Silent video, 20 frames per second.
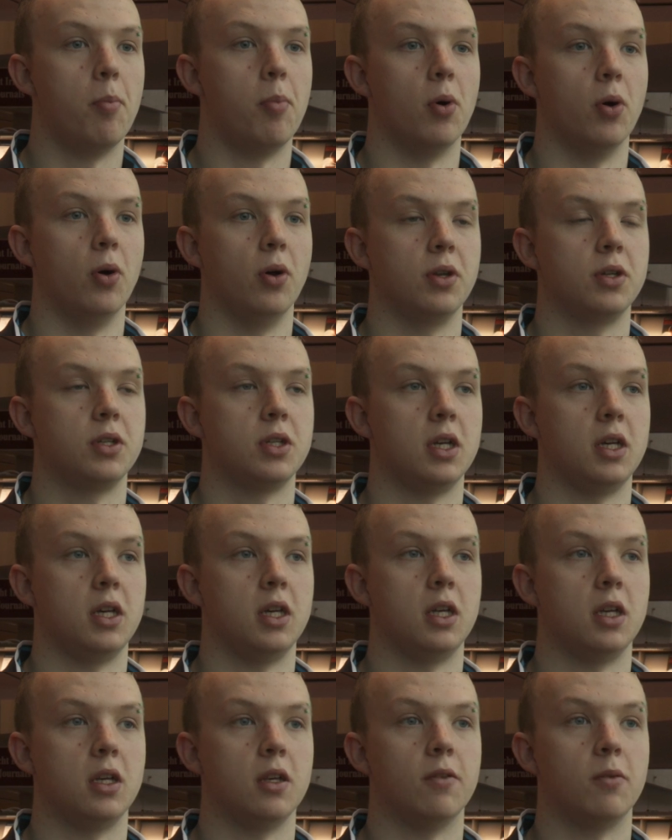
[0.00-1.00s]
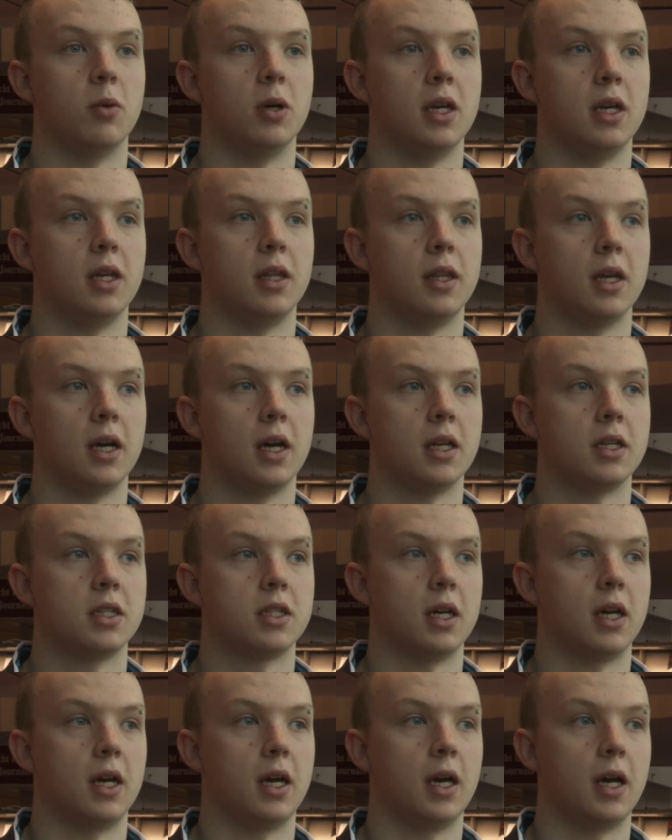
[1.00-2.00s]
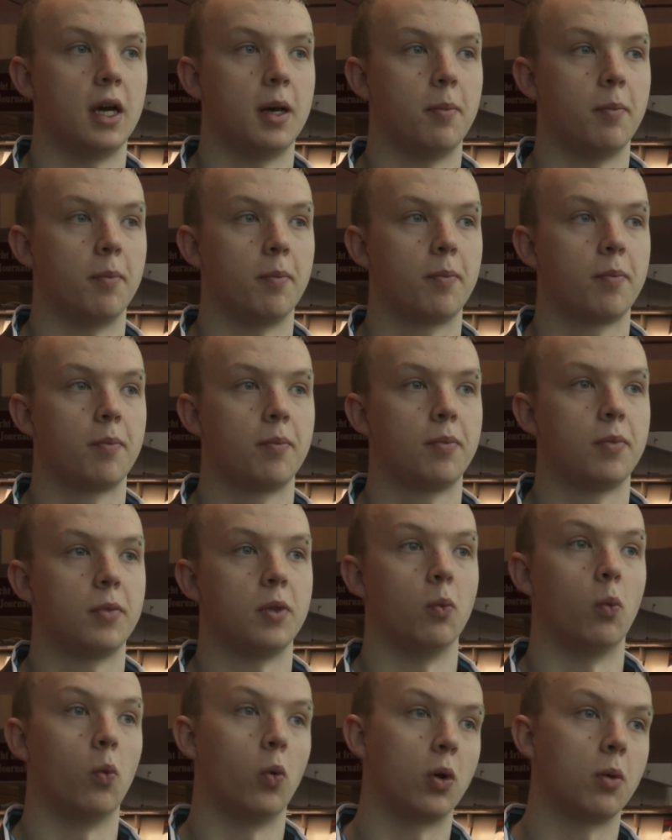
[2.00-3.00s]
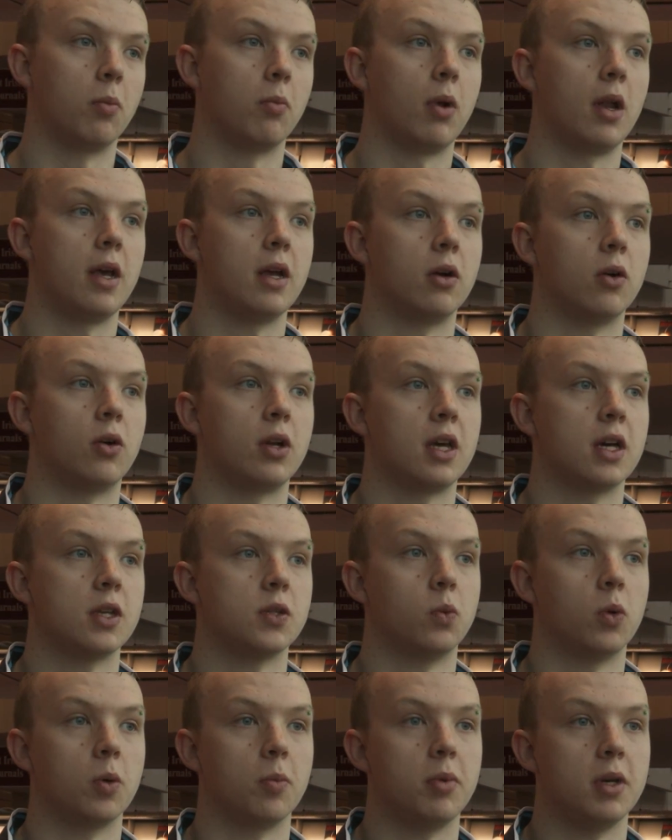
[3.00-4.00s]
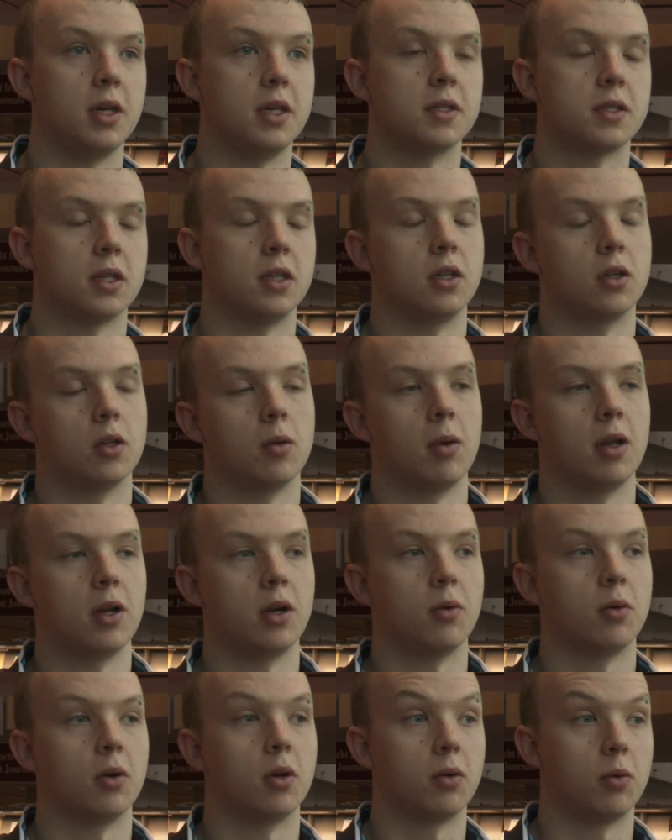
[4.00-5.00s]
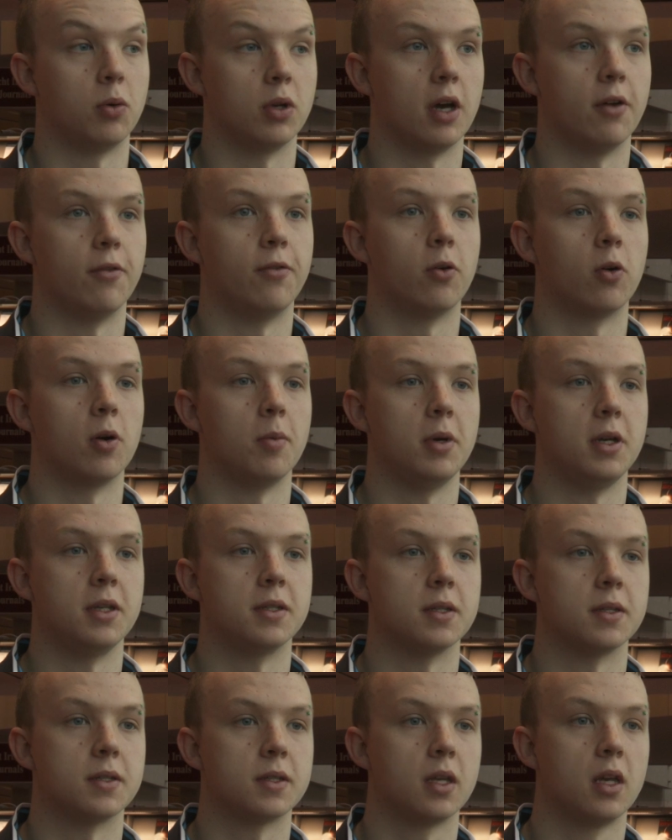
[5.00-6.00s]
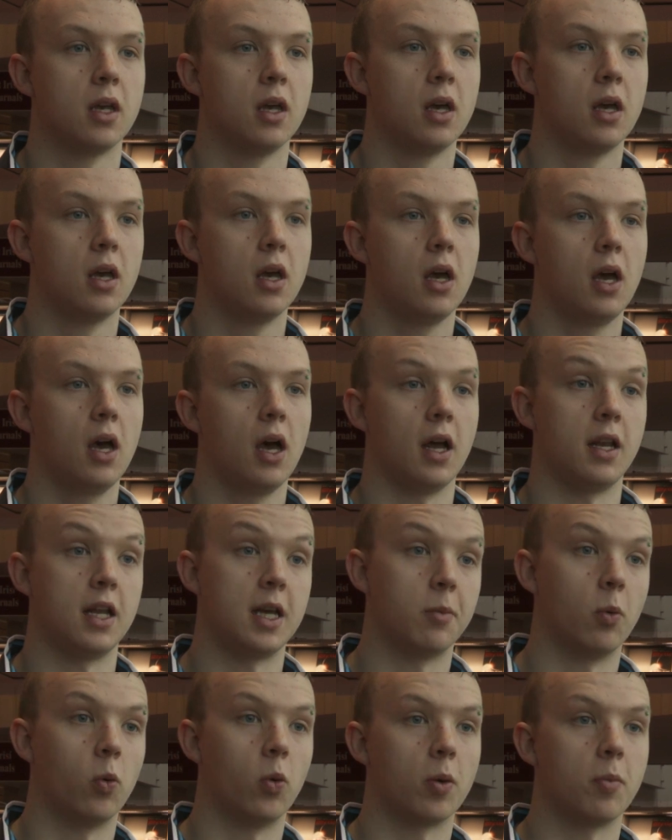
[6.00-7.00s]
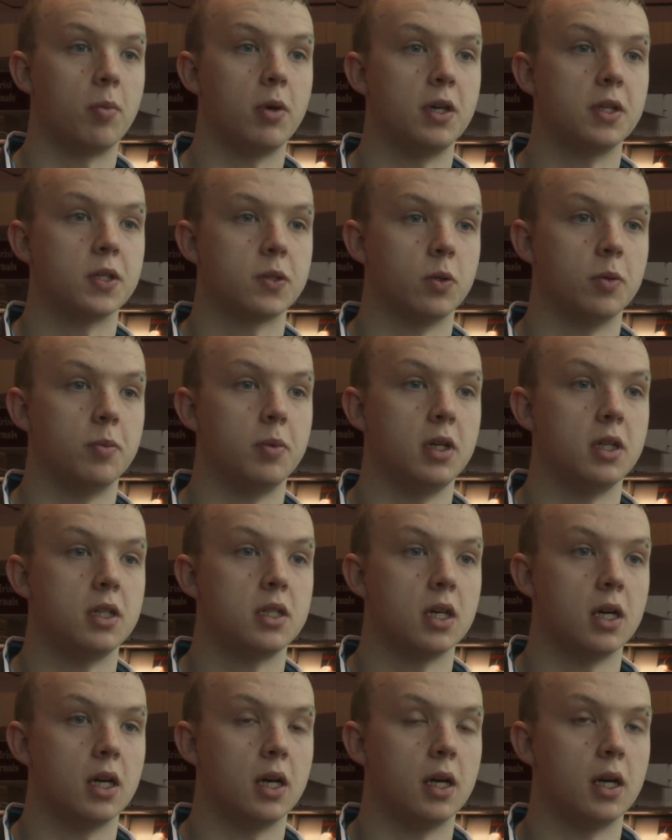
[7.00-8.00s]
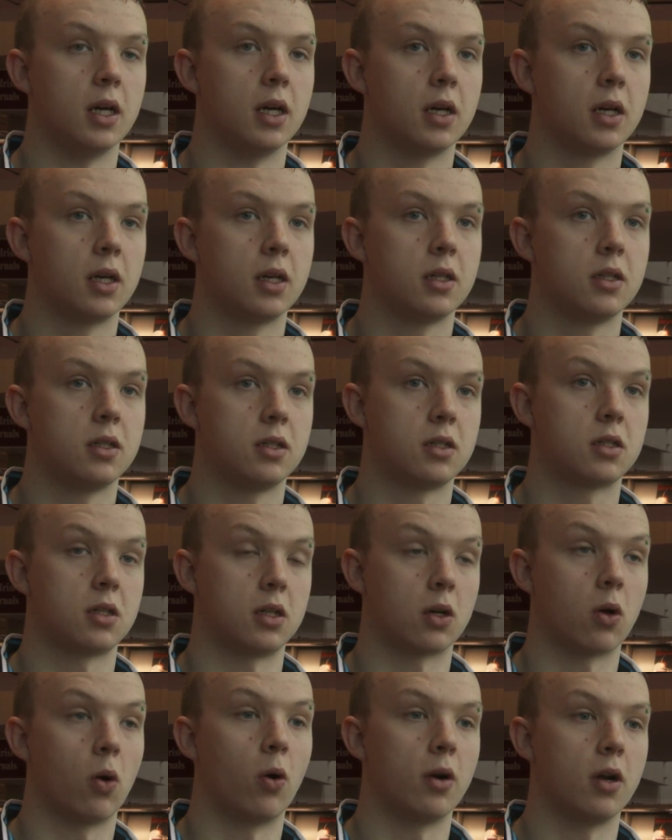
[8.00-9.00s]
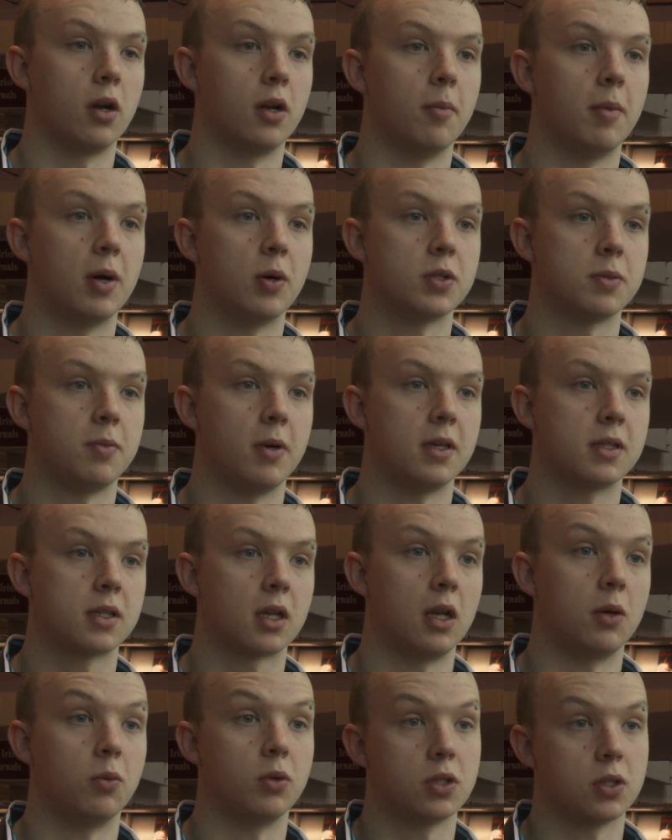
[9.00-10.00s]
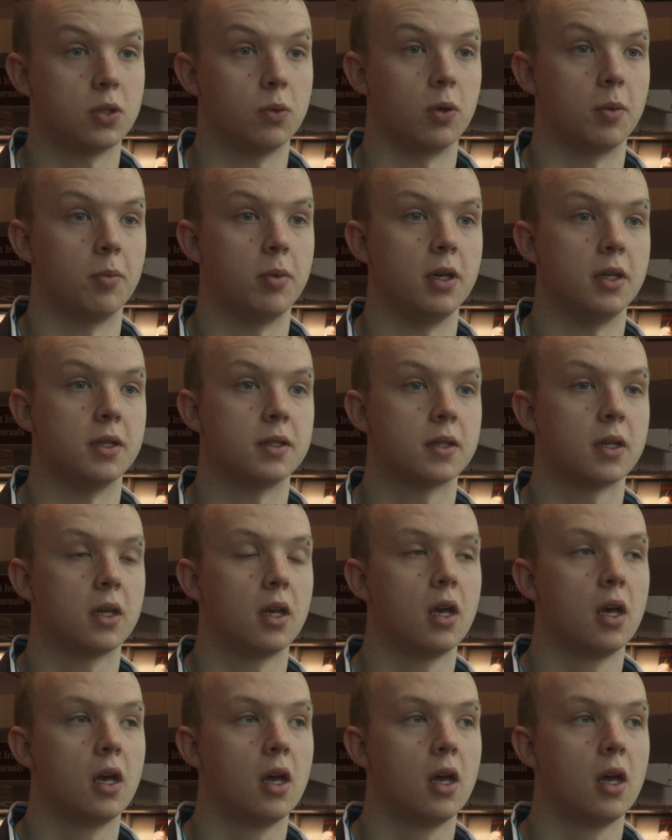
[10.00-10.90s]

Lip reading: but in the way that one player only has one piece and the other player would have four pieces. A name of one piece would be to corner the mouse, basically, which is the one piece.